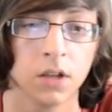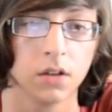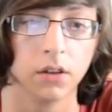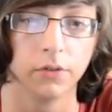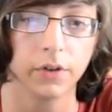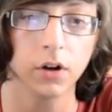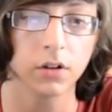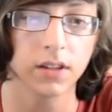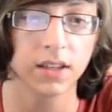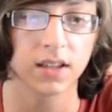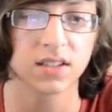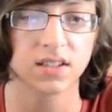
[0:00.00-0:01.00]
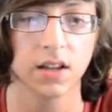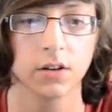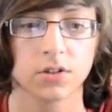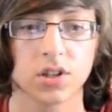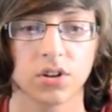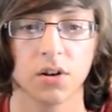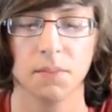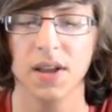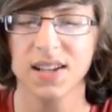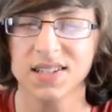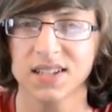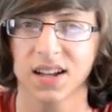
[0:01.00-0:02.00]
The V R Link extenders are an
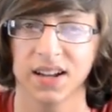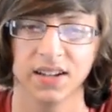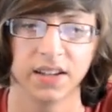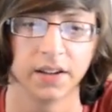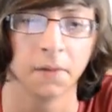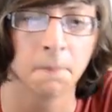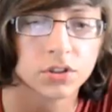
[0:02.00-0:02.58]
amazing idea,